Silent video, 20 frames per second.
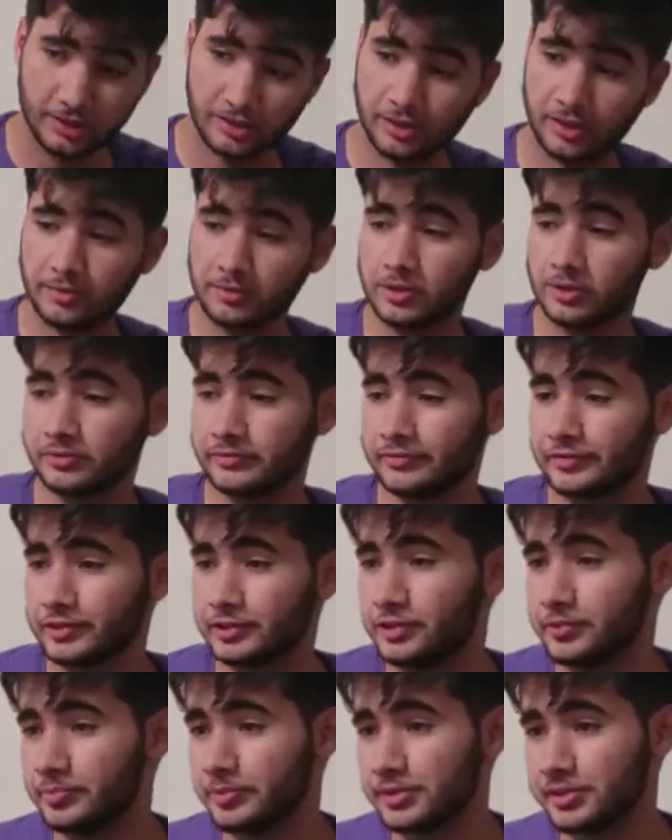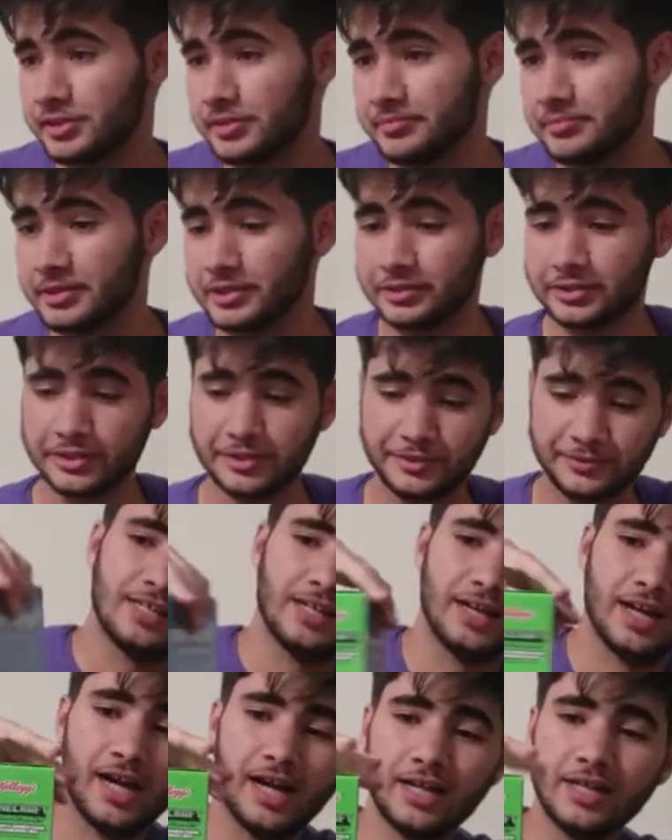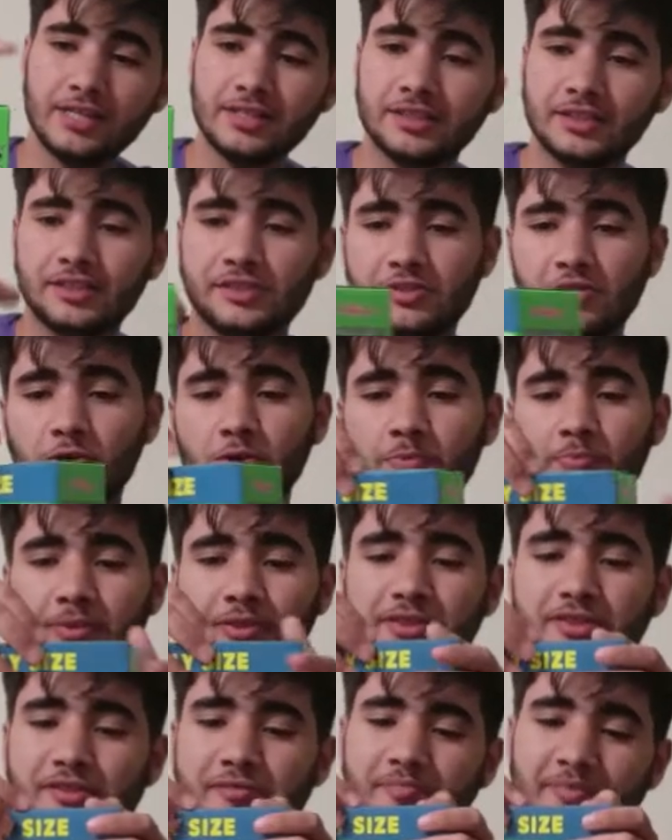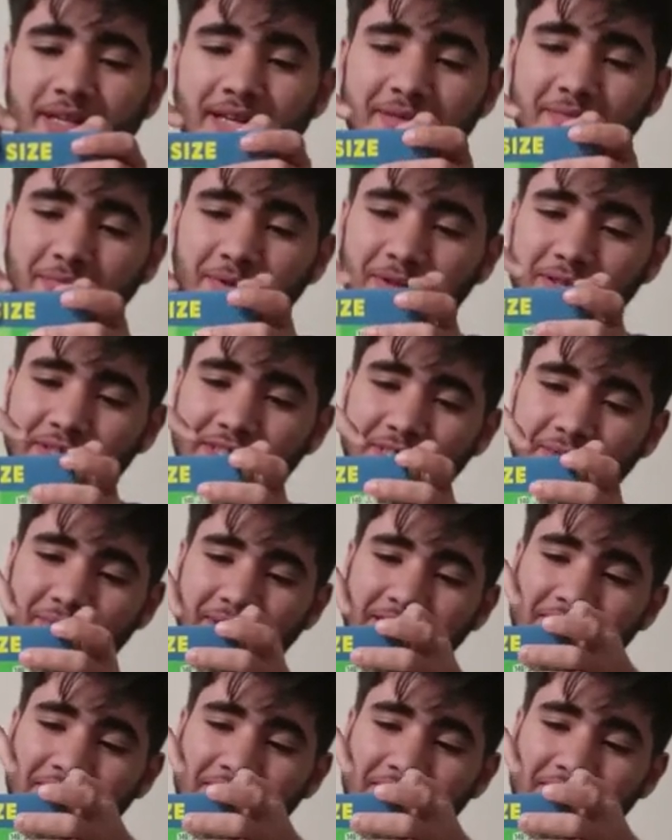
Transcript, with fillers: So I'm going for 2% milk. All right, let's open this bad boy up.